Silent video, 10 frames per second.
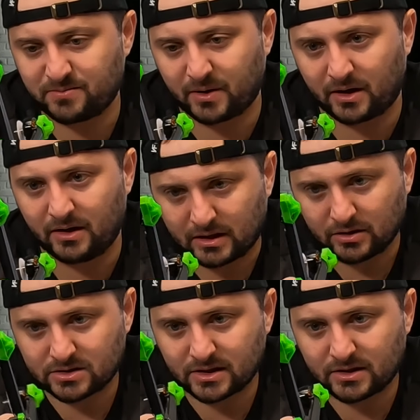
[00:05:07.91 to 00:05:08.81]
but it
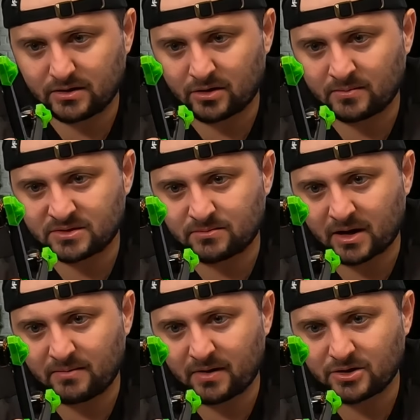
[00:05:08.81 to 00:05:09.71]
looks like the arms
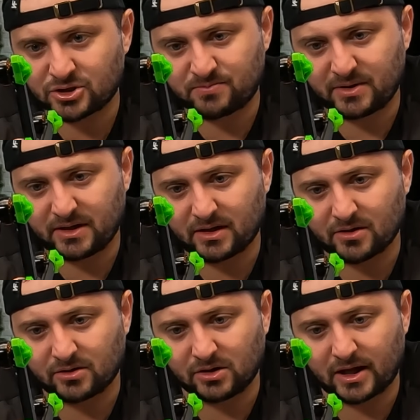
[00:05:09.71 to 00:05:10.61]
might just be
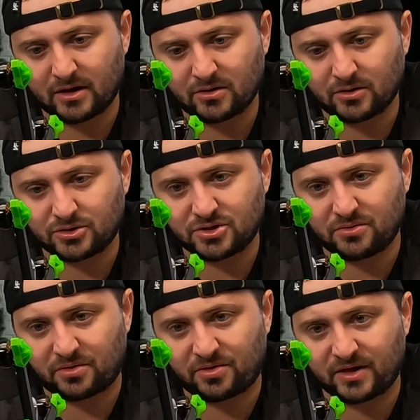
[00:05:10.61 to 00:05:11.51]
another layer or two
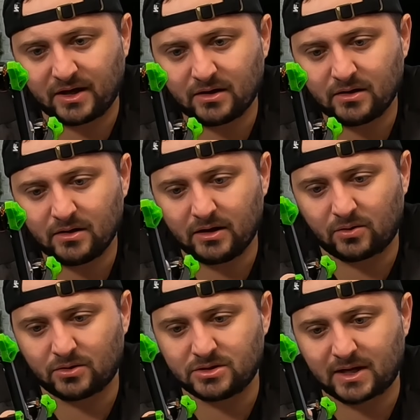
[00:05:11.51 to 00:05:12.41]
thick in
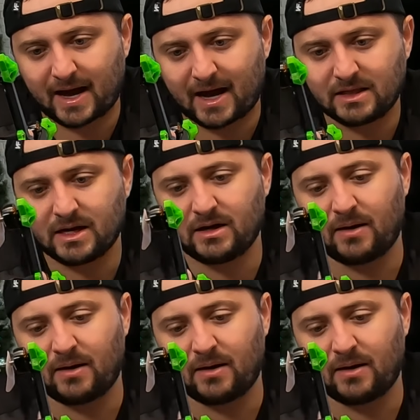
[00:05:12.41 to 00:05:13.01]
order to add that.